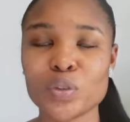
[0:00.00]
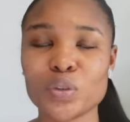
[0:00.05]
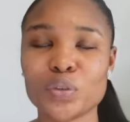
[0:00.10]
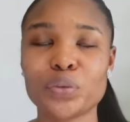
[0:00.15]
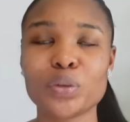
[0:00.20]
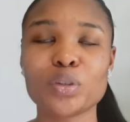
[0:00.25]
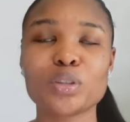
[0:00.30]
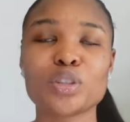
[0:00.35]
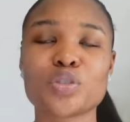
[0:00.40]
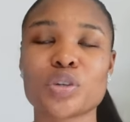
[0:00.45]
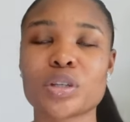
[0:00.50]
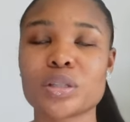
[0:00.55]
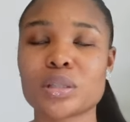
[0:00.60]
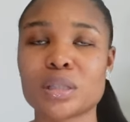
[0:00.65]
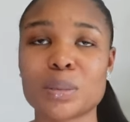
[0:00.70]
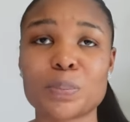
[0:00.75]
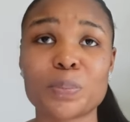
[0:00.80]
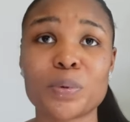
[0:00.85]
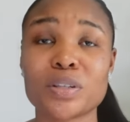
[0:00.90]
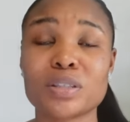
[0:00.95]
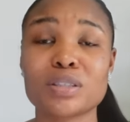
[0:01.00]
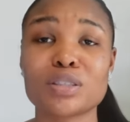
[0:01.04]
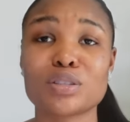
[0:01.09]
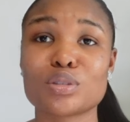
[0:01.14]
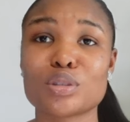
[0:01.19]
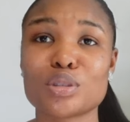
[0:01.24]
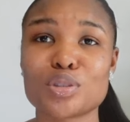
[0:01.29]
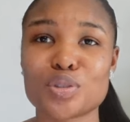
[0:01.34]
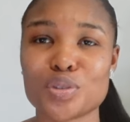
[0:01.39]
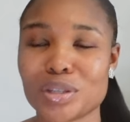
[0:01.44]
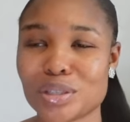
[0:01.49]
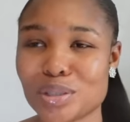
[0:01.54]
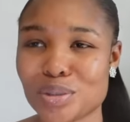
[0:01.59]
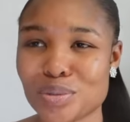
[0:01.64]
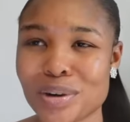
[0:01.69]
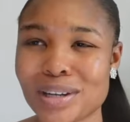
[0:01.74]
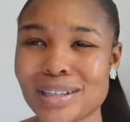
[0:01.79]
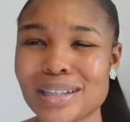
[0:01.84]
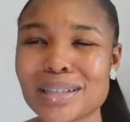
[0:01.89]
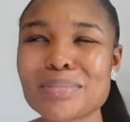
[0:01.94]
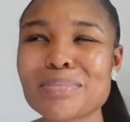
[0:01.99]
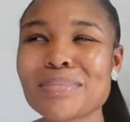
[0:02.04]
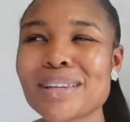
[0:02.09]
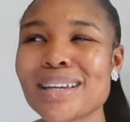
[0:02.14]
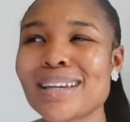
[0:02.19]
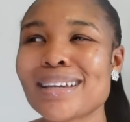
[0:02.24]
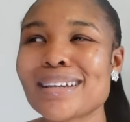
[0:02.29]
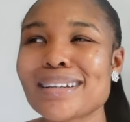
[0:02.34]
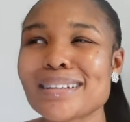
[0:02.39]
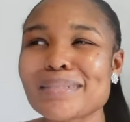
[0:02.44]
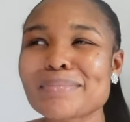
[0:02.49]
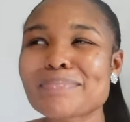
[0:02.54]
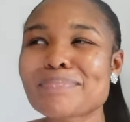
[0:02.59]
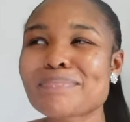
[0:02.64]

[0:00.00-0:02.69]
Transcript: you feel the, the person is not dressed right. And I'm like,